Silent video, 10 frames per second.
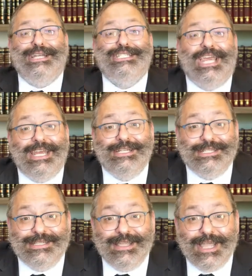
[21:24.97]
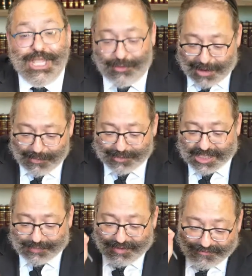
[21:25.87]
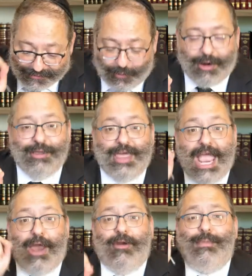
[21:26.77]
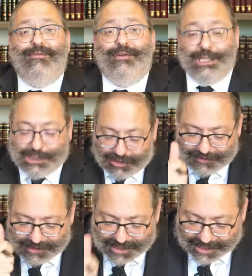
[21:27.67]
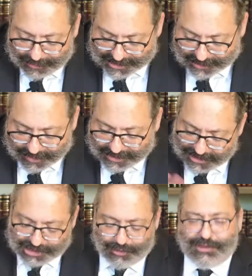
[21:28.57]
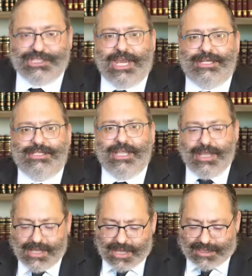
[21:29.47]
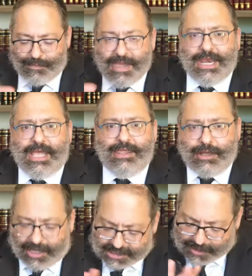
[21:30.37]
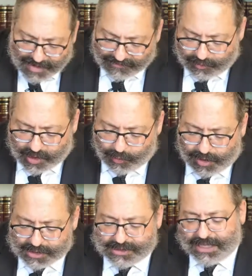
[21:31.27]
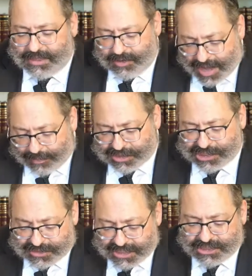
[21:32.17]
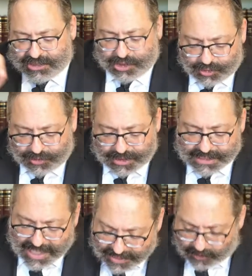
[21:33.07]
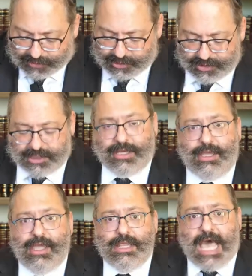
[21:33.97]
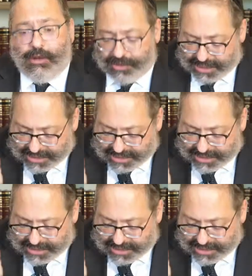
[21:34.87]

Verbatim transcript: it changed. The Rambam says before, the era before the destruction of the second base Hamikdash, it all changed. The minig, the custom everywhere was that the Rebbe should teach the students and they're also sitting. Not only